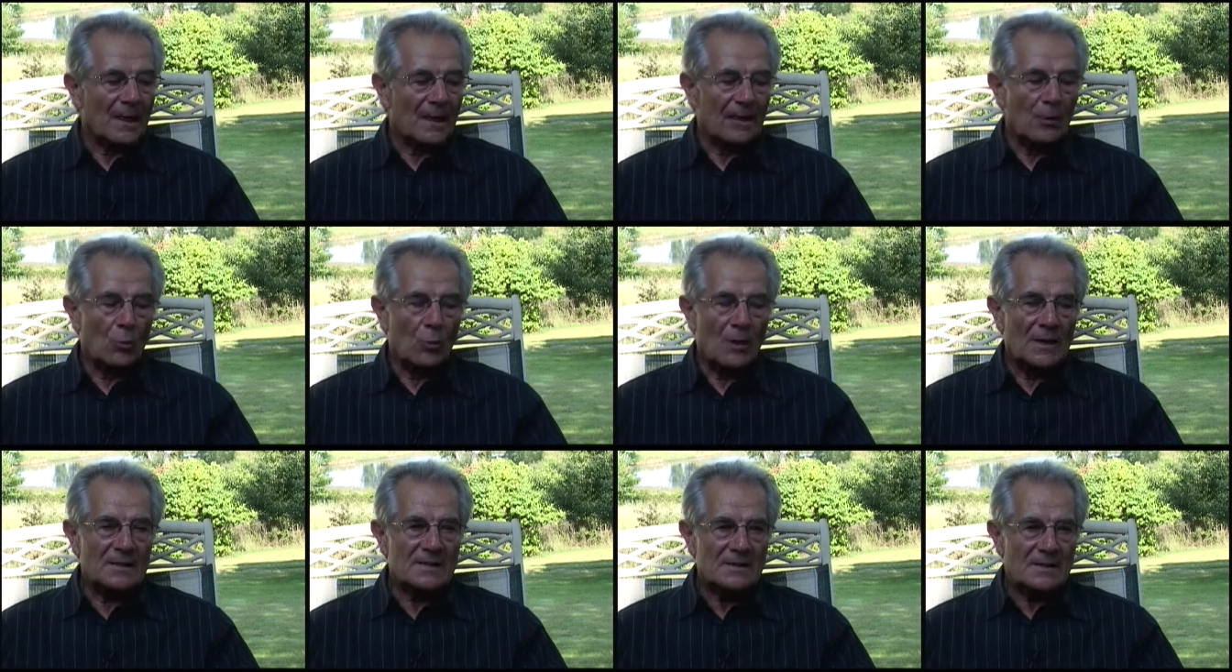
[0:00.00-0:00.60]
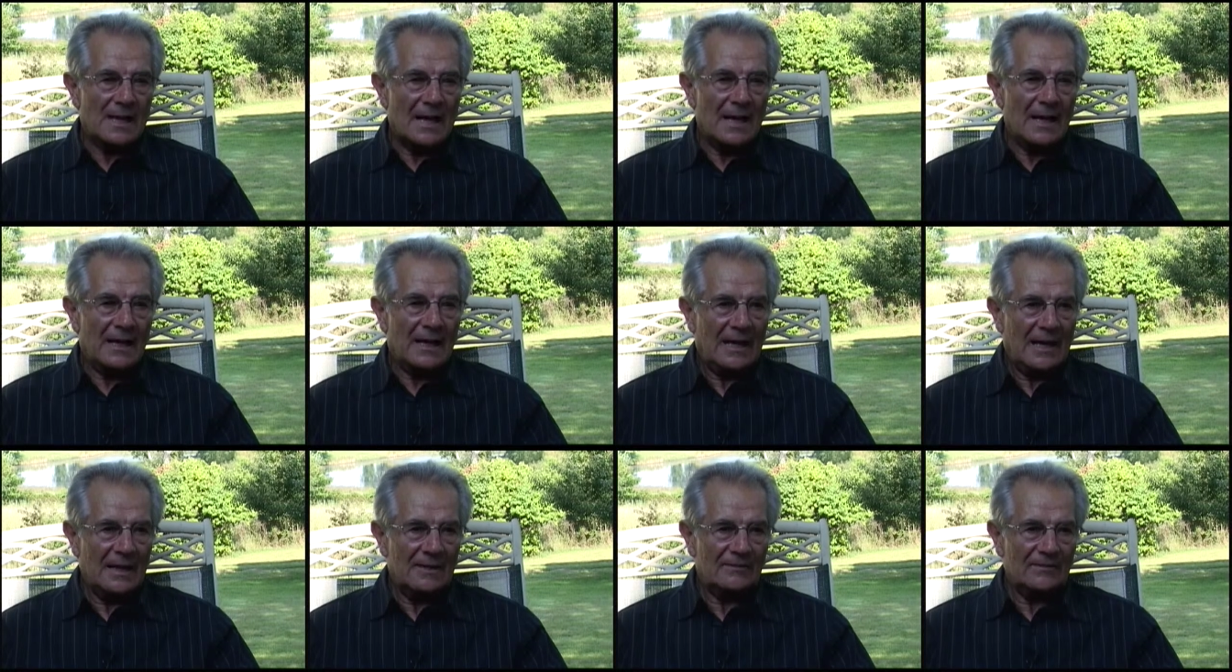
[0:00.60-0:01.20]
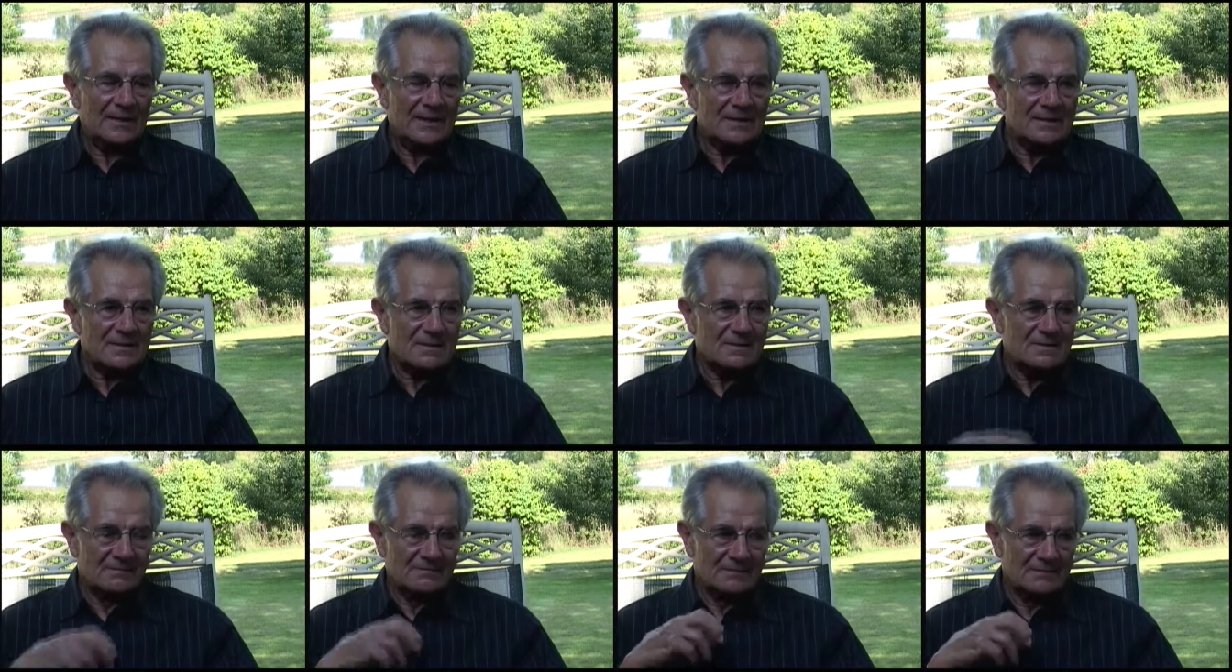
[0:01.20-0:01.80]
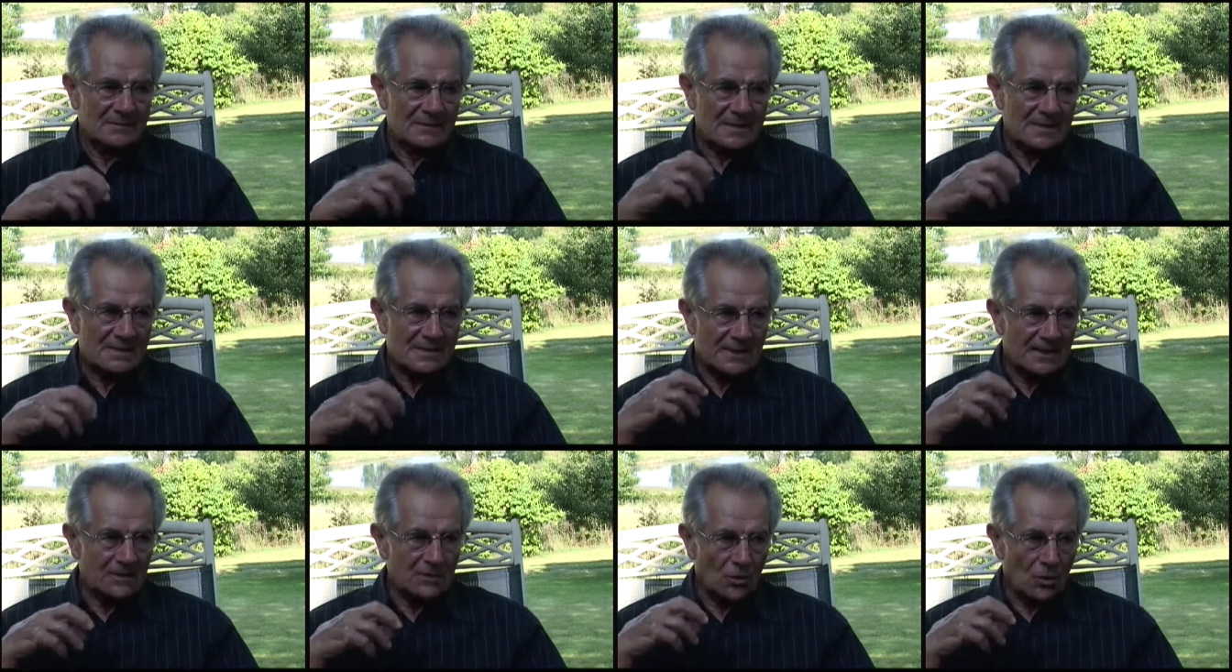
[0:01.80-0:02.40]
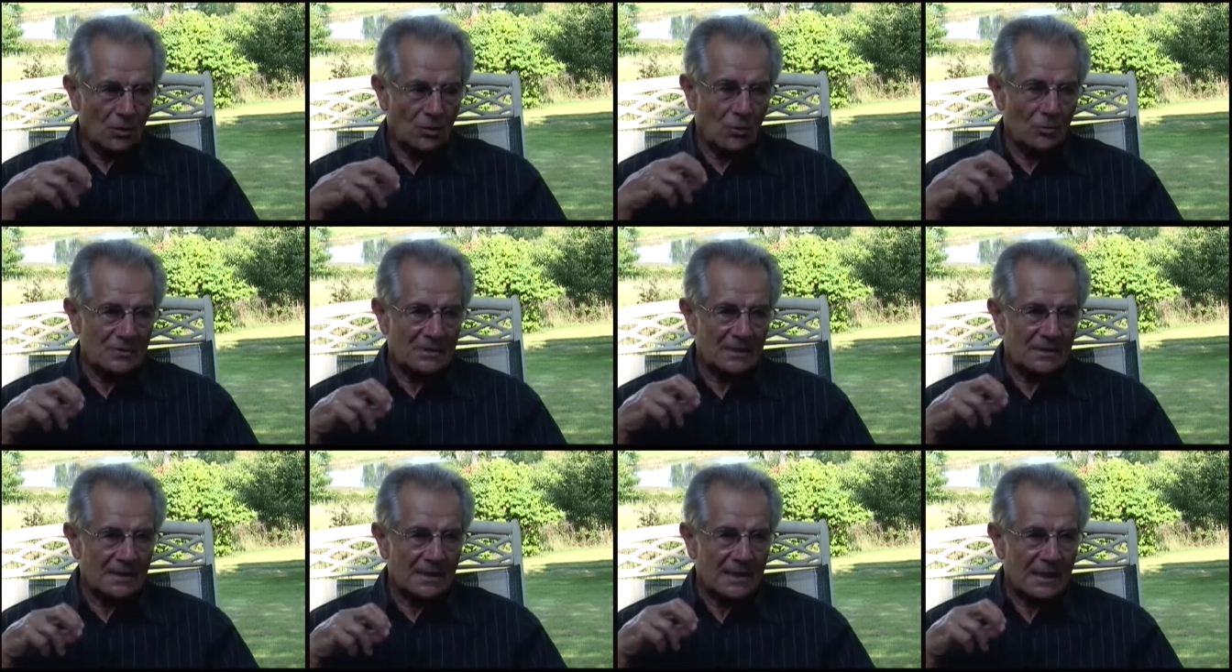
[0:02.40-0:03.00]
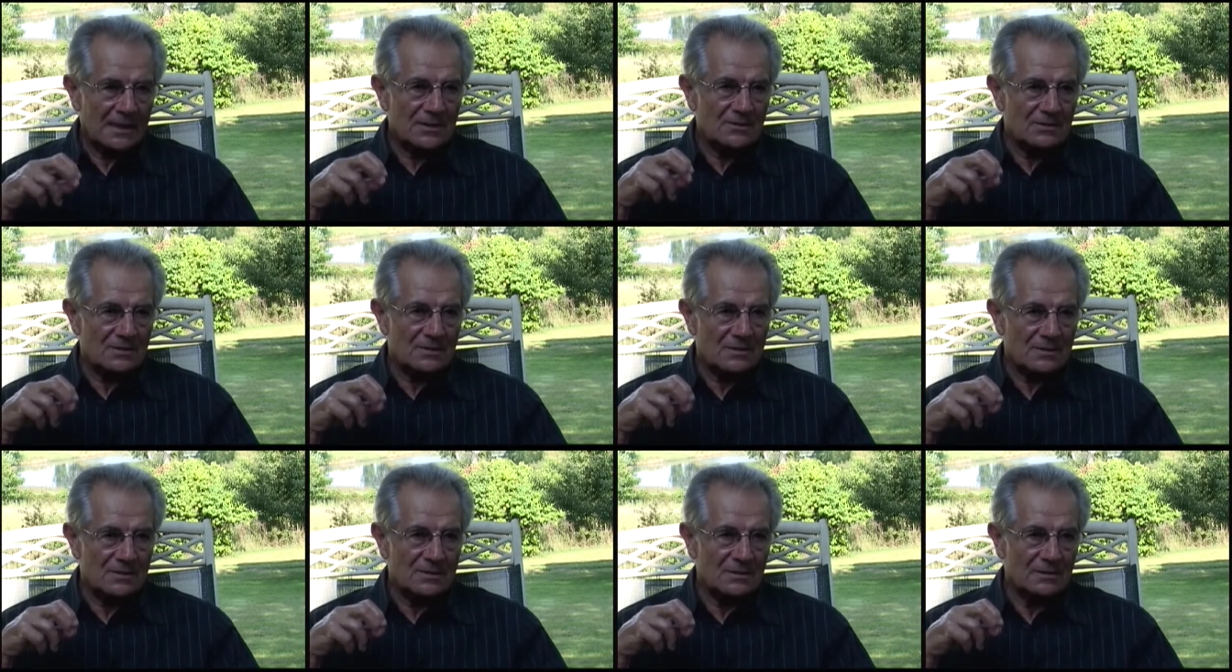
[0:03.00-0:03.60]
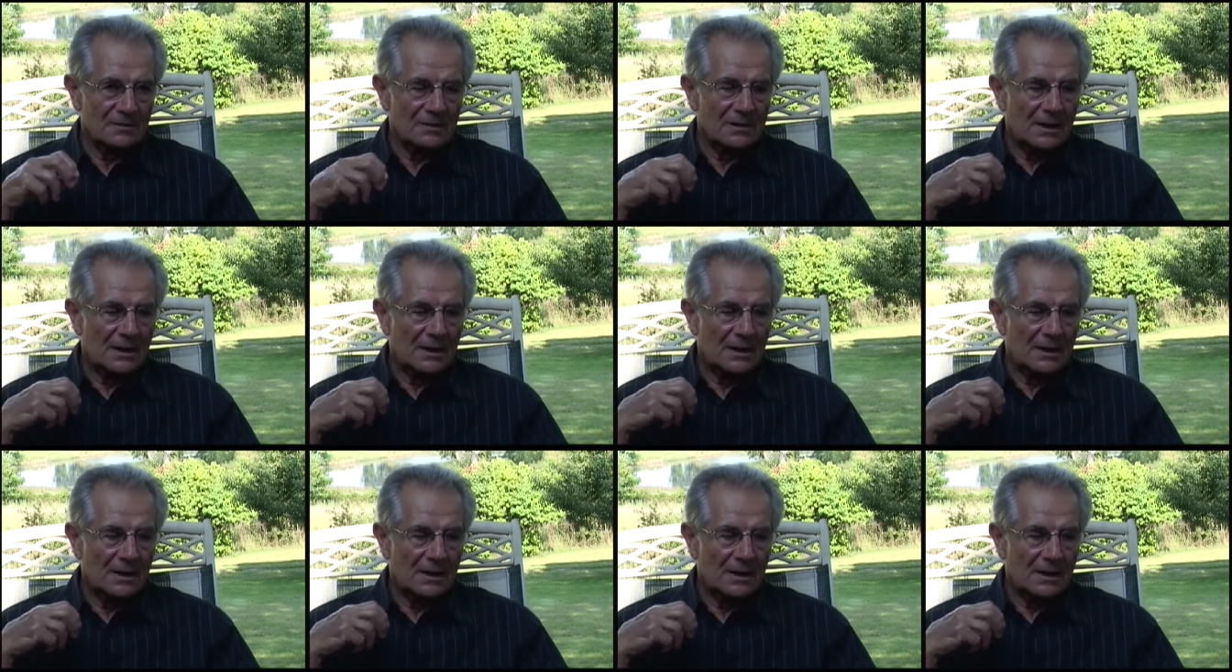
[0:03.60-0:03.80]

And once I have those indications,